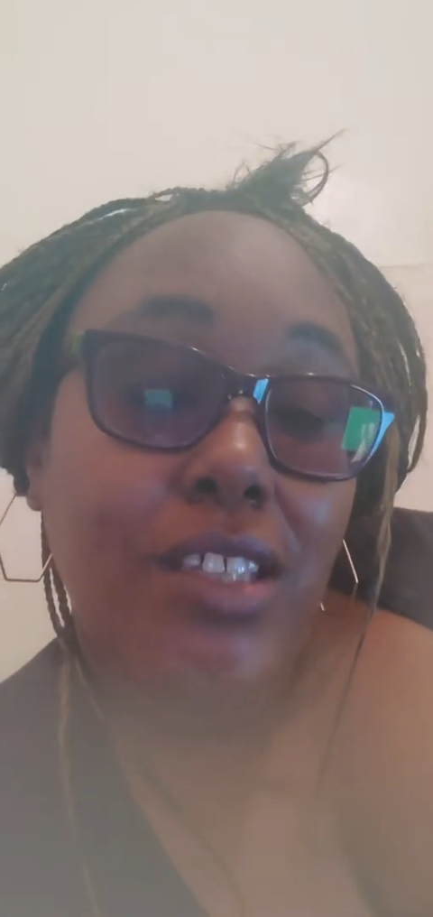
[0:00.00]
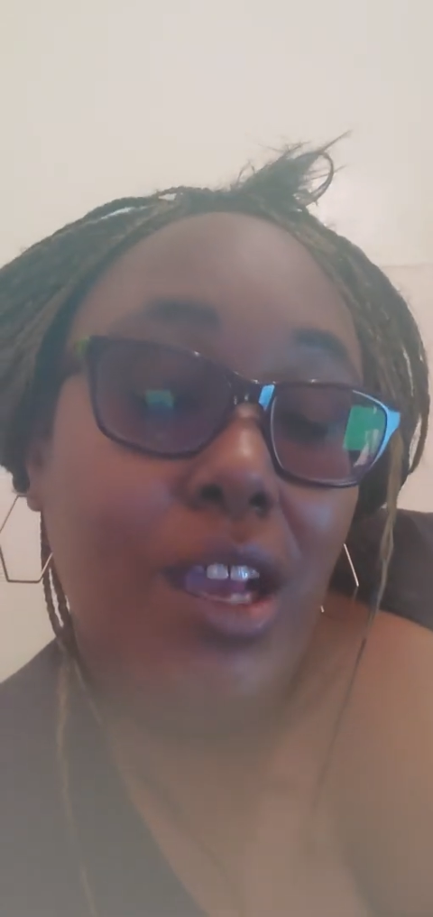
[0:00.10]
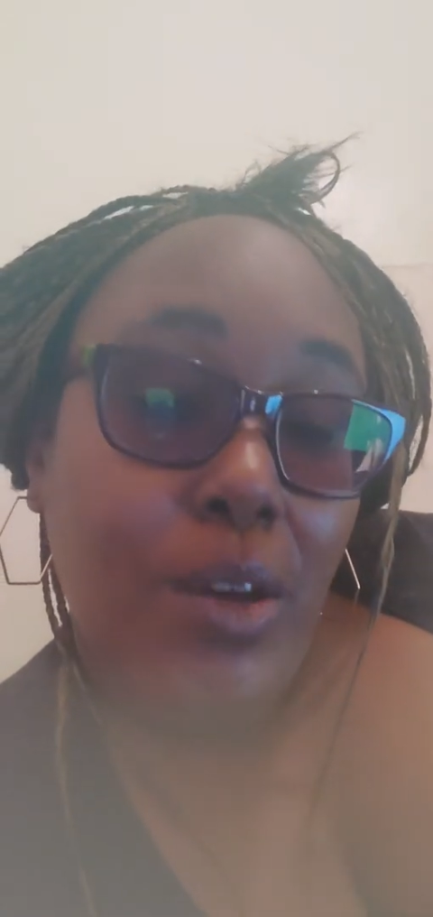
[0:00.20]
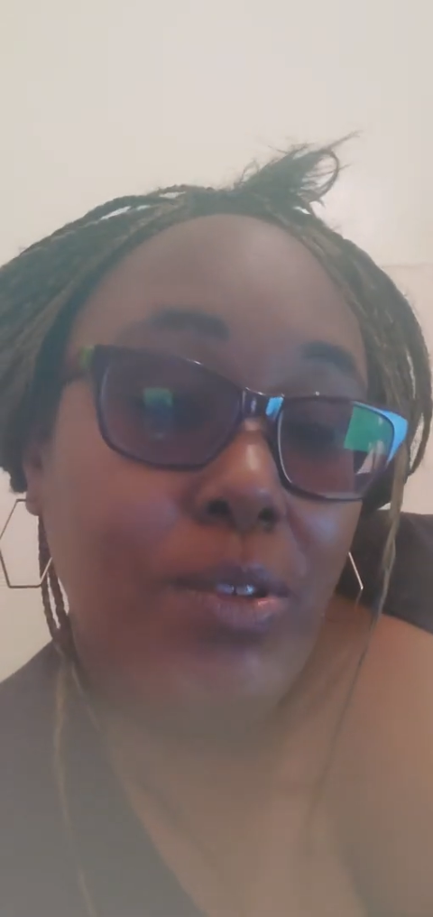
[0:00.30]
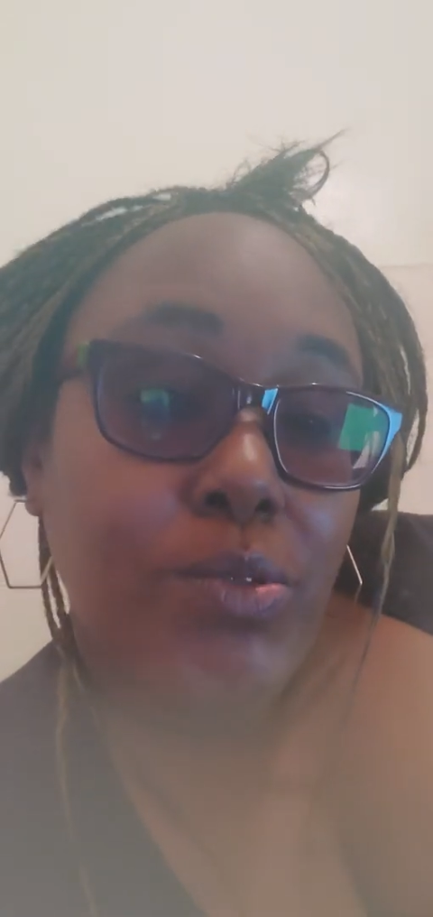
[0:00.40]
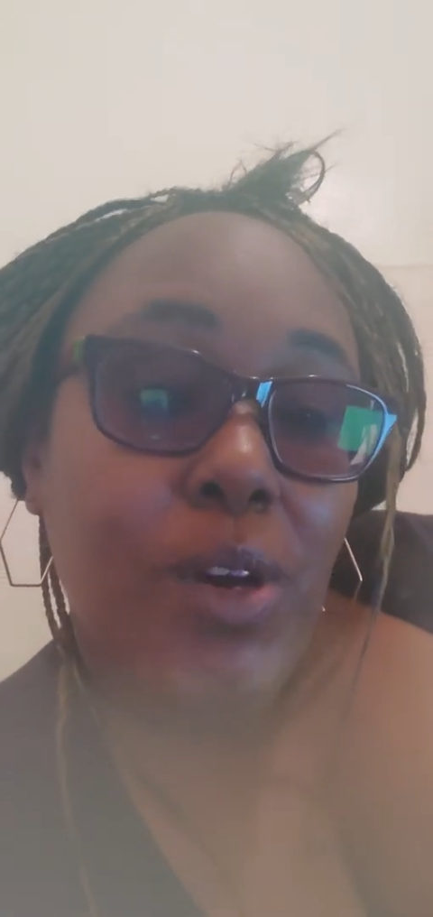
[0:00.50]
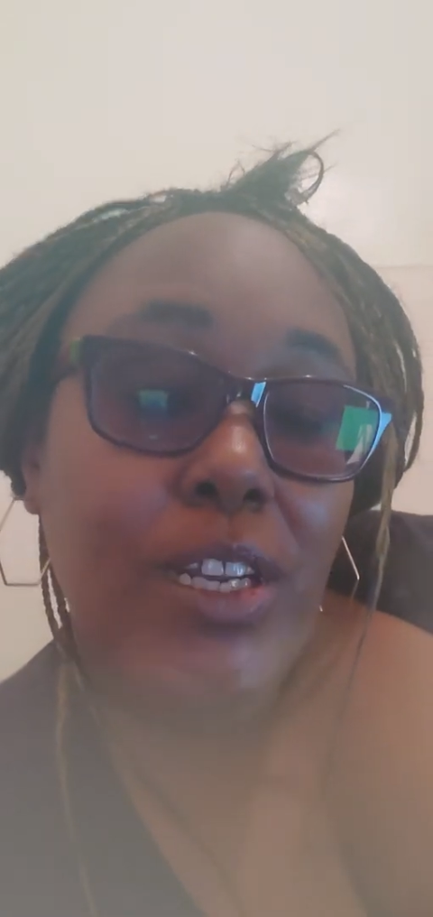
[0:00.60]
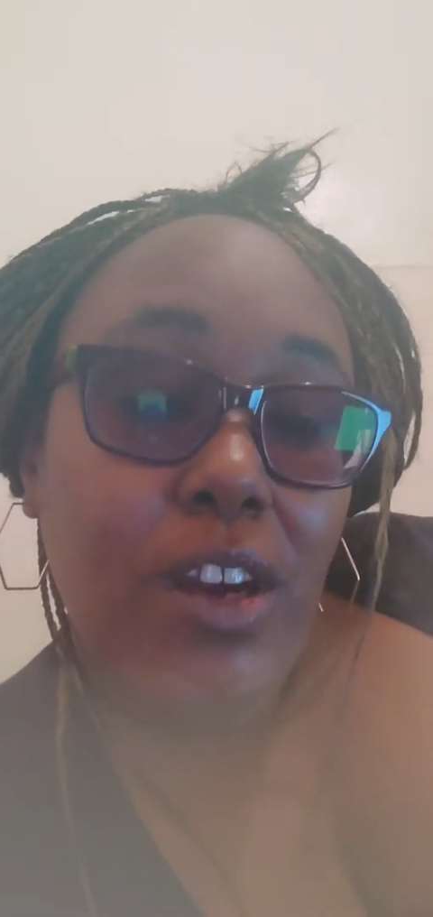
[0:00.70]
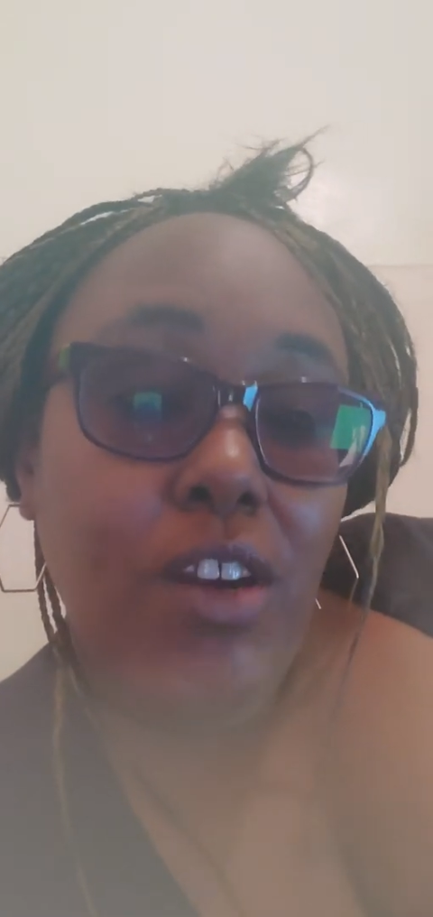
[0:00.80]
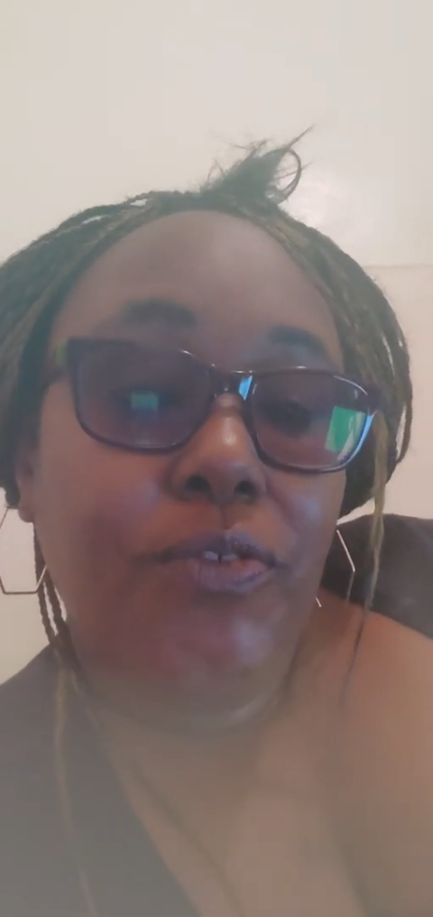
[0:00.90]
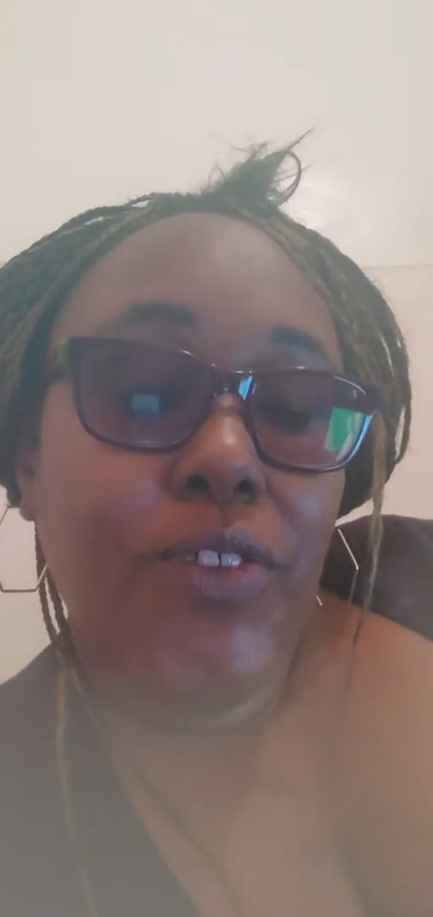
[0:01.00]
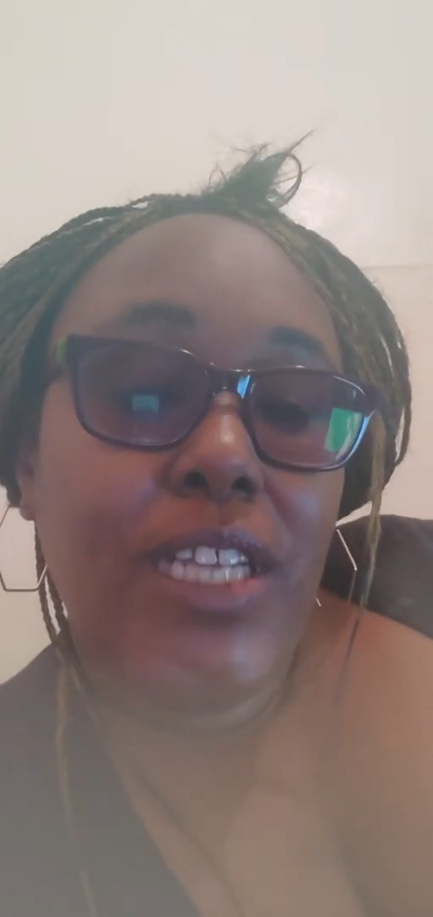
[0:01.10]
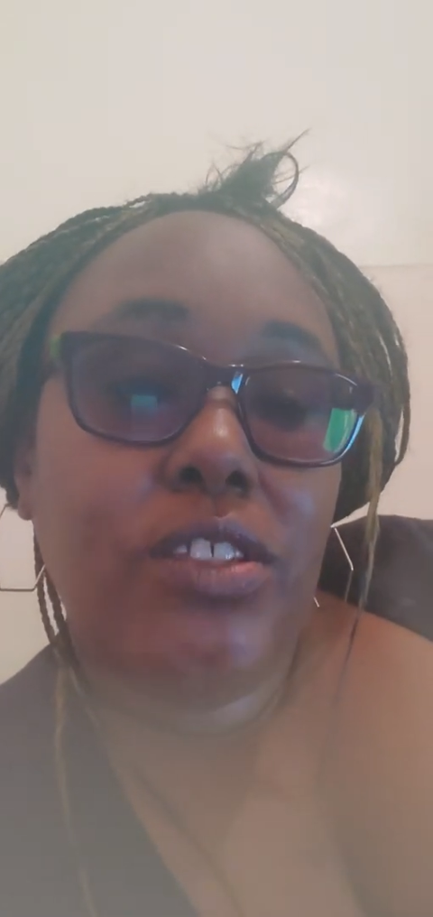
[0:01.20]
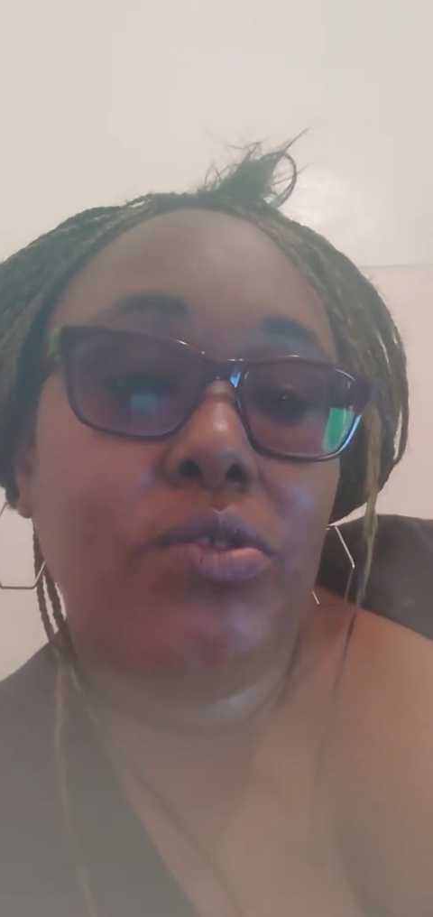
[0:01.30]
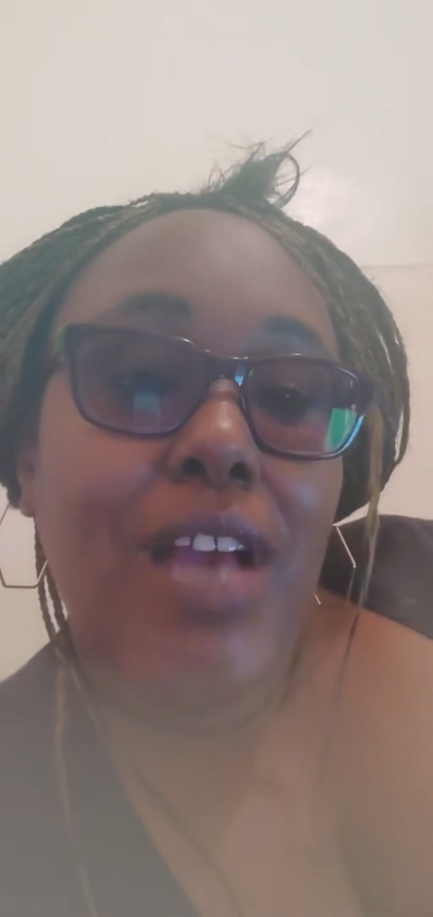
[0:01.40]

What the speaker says: It was one of her friends who